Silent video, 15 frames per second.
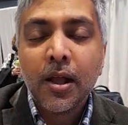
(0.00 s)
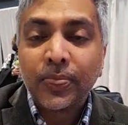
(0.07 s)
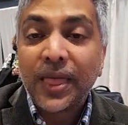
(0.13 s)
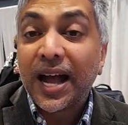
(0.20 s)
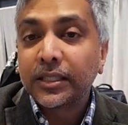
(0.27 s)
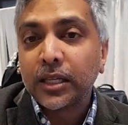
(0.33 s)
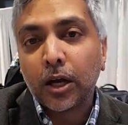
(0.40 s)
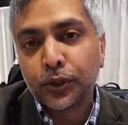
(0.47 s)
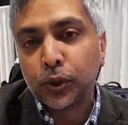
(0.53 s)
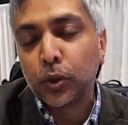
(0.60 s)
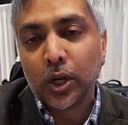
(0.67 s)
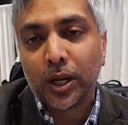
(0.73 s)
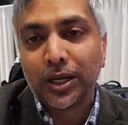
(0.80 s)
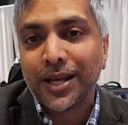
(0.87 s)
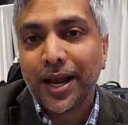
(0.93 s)
That's how it's used
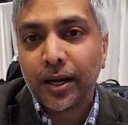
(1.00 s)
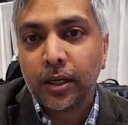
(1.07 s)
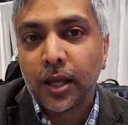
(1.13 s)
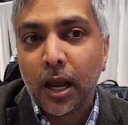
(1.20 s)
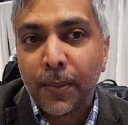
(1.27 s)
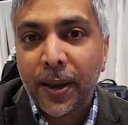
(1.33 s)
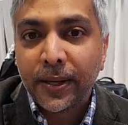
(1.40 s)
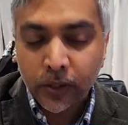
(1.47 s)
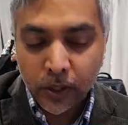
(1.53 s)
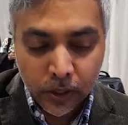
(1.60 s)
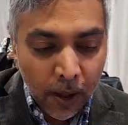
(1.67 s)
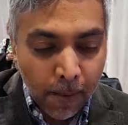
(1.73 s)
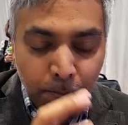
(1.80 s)
on a day-to-day basis.